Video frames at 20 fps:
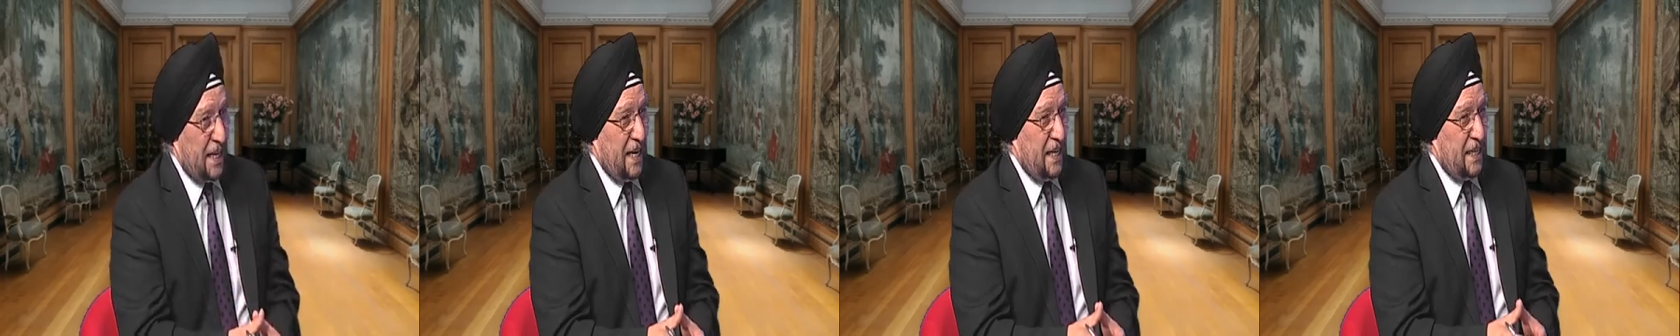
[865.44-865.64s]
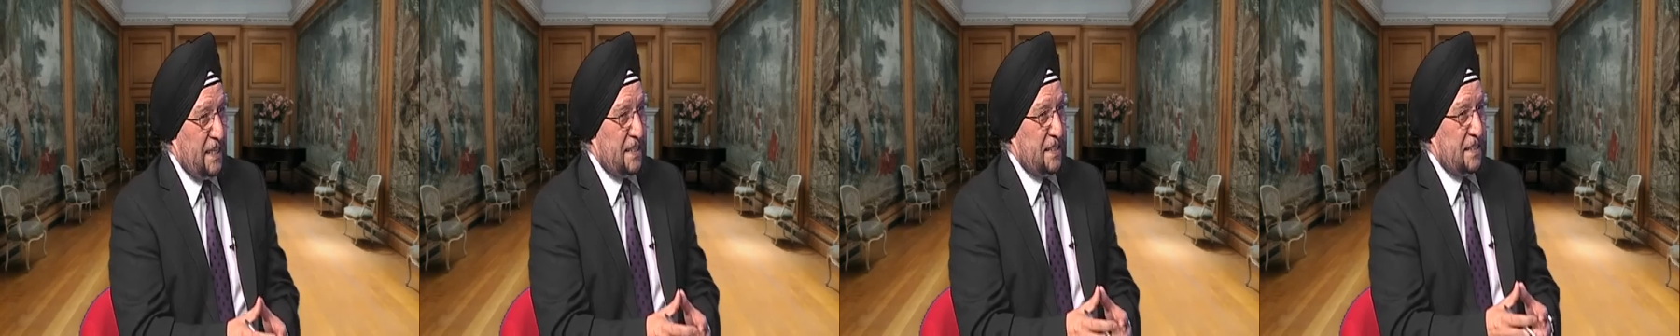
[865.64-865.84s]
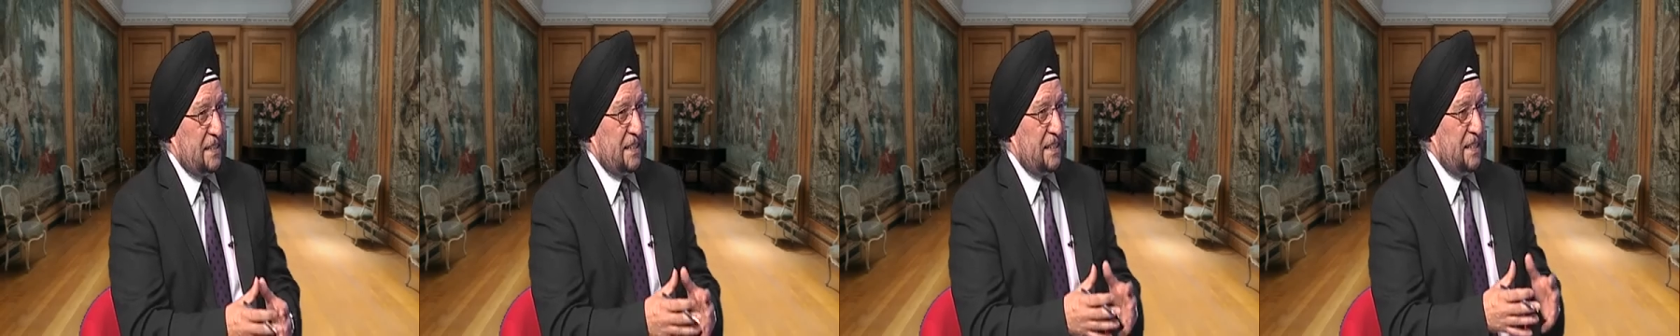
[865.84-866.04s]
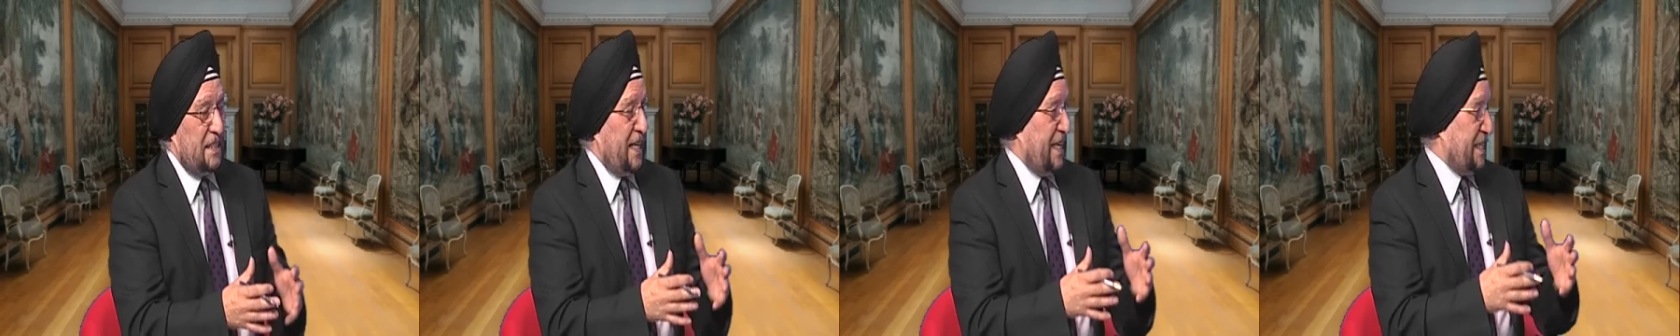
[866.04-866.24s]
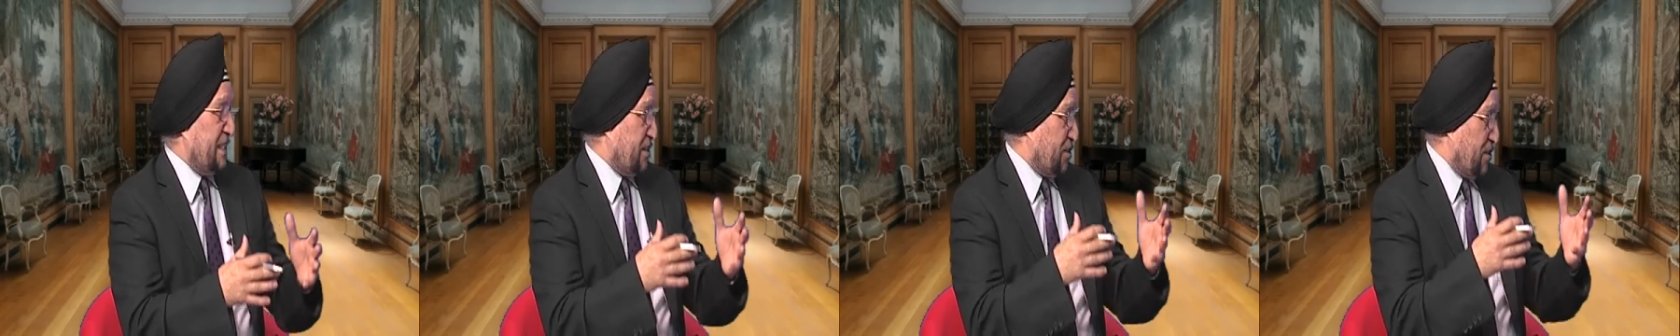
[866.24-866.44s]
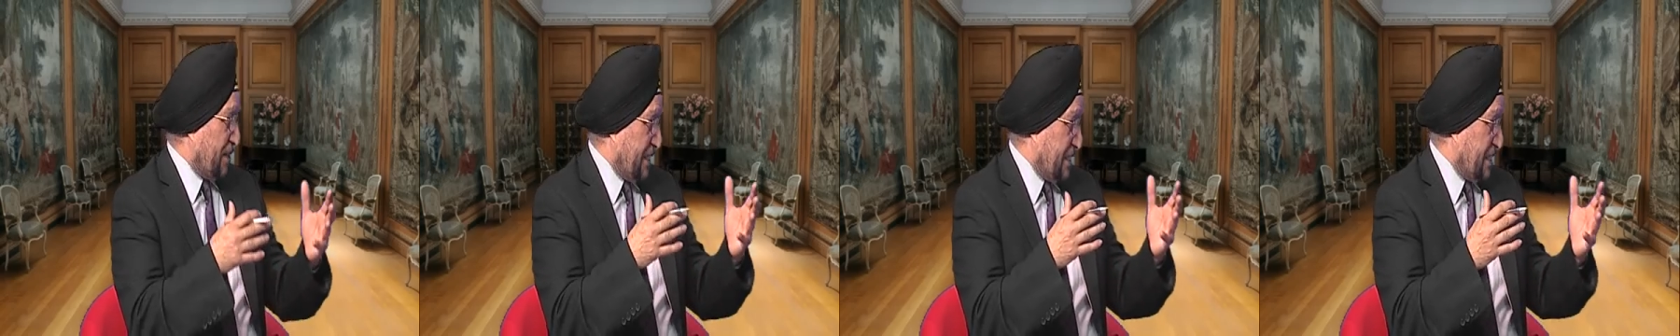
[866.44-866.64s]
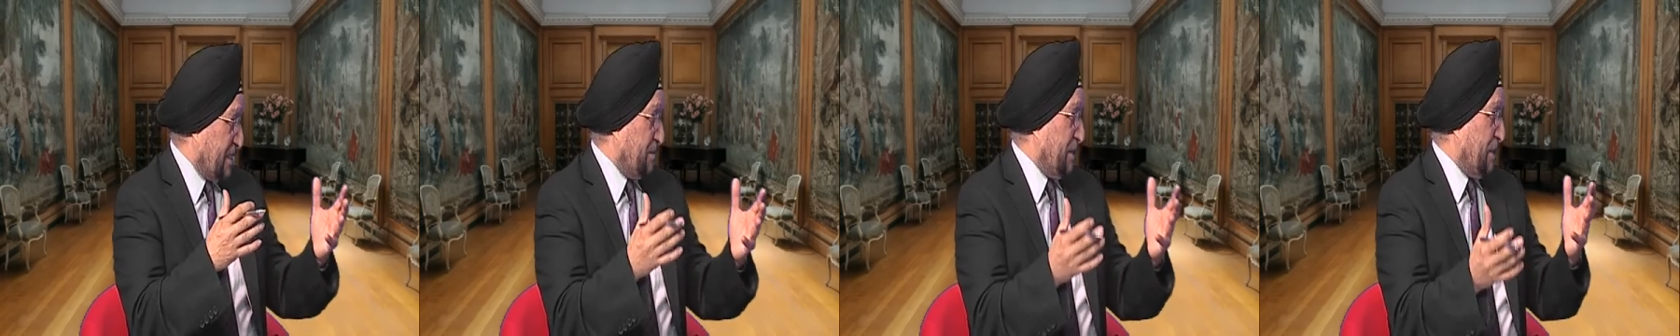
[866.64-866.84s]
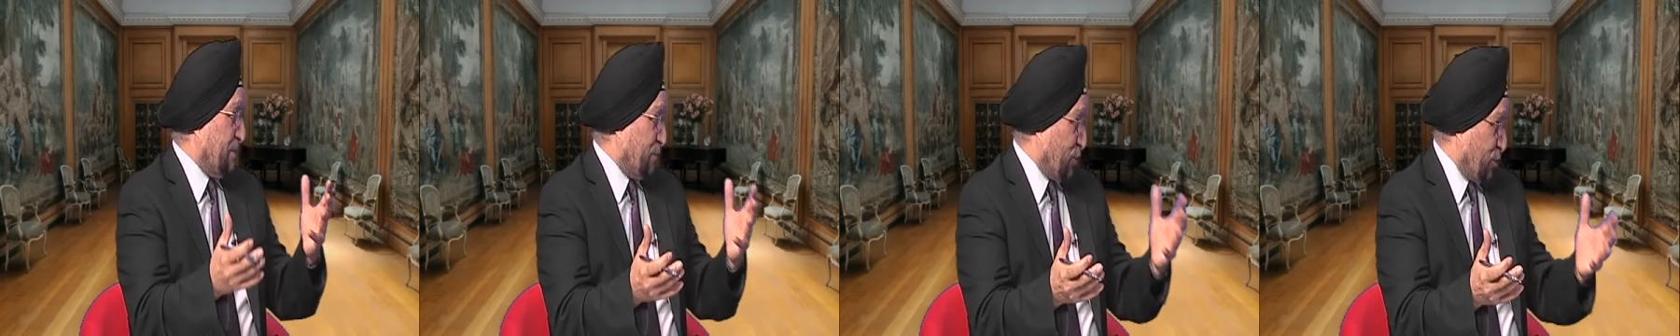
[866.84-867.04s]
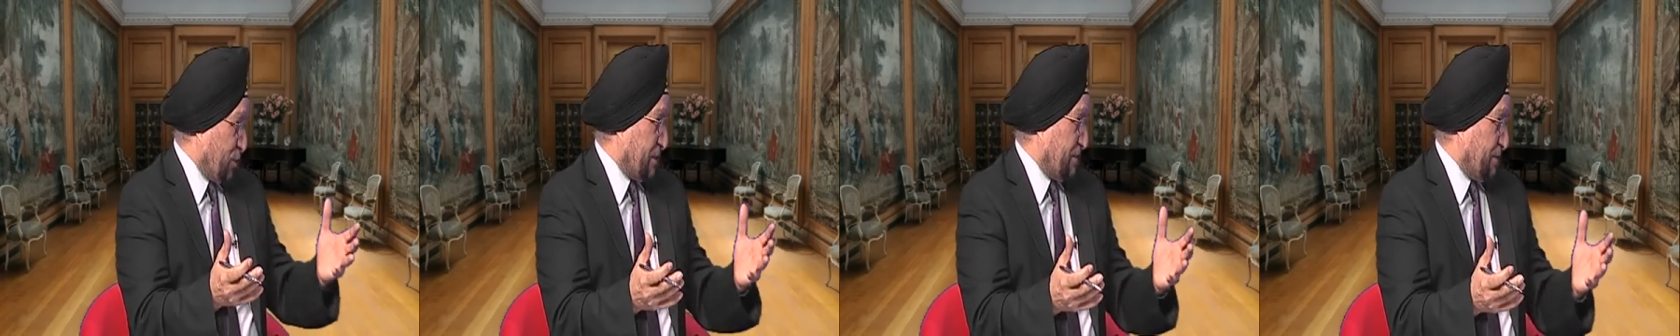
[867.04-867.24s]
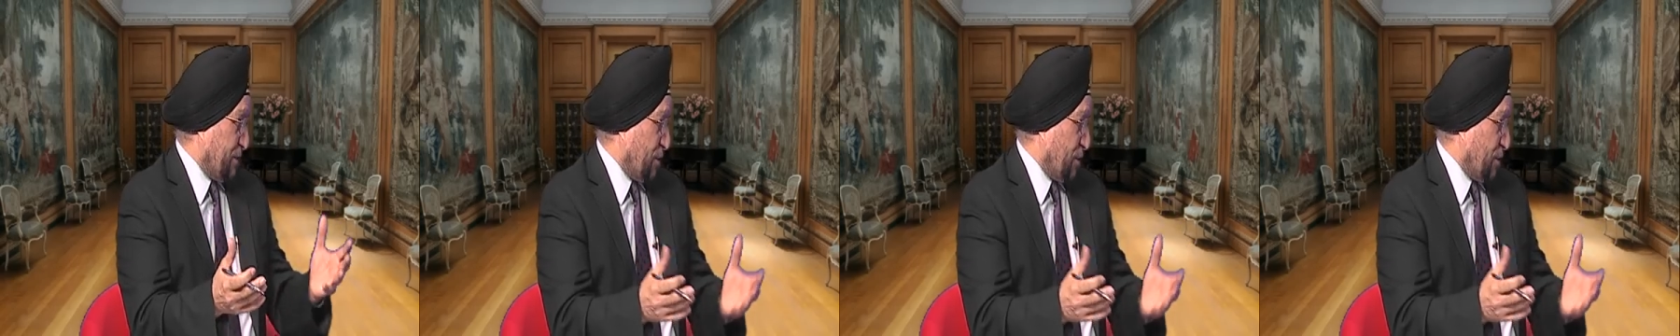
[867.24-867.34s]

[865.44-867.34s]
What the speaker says: And the legislation being put